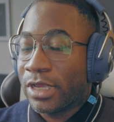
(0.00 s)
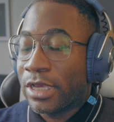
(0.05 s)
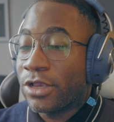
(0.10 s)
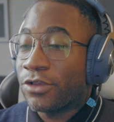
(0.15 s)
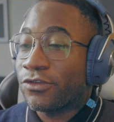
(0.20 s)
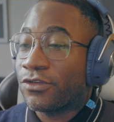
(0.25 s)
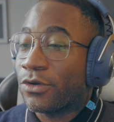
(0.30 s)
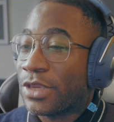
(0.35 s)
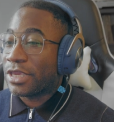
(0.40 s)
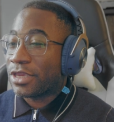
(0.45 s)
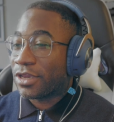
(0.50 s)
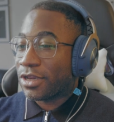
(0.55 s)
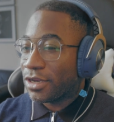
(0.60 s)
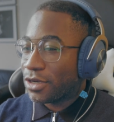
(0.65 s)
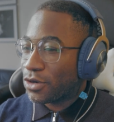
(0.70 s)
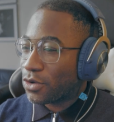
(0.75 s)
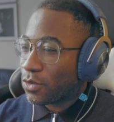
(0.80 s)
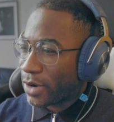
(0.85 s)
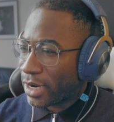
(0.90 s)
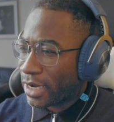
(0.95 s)
So he
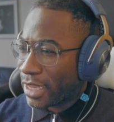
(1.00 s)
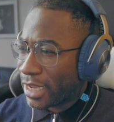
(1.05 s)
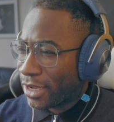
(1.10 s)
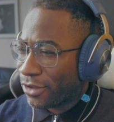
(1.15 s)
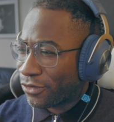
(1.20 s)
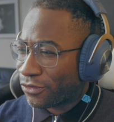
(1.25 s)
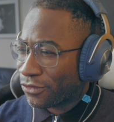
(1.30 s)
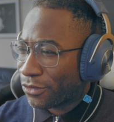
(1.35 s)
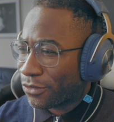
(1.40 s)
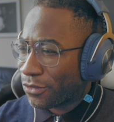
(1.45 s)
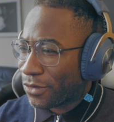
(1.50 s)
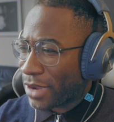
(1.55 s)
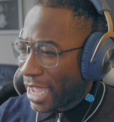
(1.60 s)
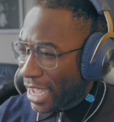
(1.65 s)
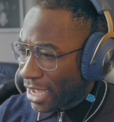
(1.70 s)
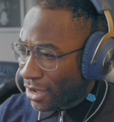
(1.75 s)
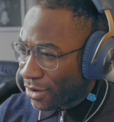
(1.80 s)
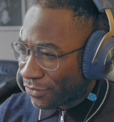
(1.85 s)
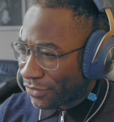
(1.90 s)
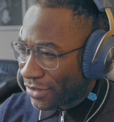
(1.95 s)
couldn't quite answer
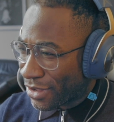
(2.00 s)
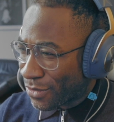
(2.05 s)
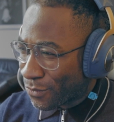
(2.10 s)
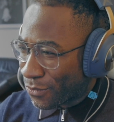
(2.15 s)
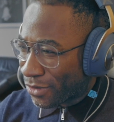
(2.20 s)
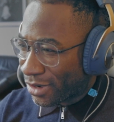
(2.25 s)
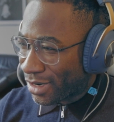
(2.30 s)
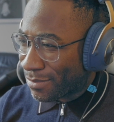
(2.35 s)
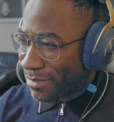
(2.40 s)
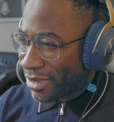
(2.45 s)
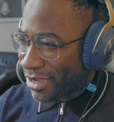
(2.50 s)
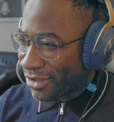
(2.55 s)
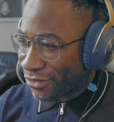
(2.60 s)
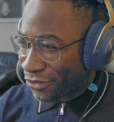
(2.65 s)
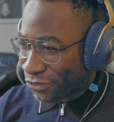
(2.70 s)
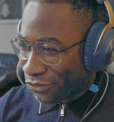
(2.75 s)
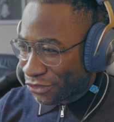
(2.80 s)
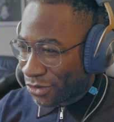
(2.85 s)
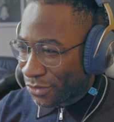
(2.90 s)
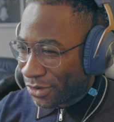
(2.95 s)
how they wanted me to
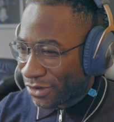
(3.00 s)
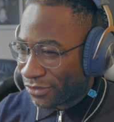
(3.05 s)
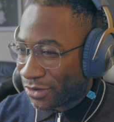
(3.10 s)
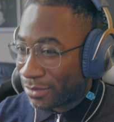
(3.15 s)
show it.